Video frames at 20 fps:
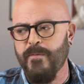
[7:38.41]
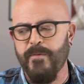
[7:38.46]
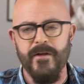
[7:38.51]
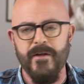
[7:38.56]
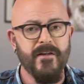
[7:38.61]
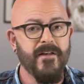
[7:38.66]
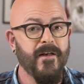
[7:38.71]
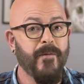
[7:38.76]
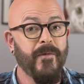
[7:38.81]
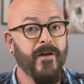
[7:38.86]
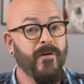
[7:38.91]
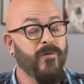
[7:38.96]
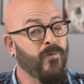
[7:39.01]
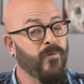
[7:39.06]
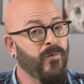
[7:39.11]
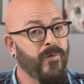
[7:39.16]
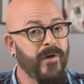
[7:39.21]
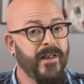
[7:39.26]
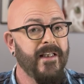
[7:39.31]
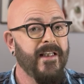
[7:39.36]
Put
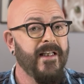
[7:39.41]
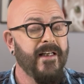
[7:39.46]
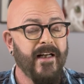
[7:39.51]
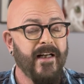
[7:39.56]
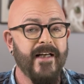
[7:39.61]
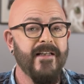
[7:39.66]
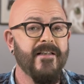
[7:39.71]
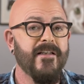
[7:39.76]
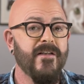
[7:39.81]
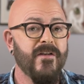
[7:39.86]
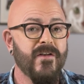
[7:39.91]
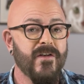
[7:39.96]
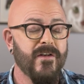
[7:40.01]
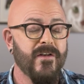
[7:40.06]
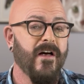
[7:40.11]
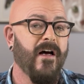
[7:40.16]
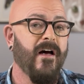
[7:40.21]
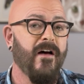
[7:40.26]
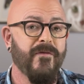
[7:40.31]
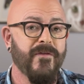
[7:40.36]
something really nice and
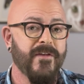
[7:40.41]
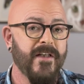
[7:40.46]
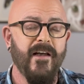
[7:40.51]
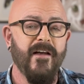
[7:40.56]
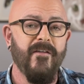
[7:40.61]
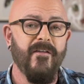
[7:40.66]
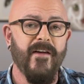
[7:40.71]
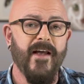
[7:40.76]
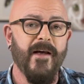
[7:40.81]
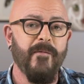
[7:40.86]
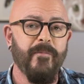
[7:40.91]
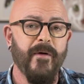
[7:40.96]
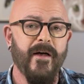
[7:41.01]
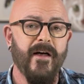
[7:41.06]
soft in that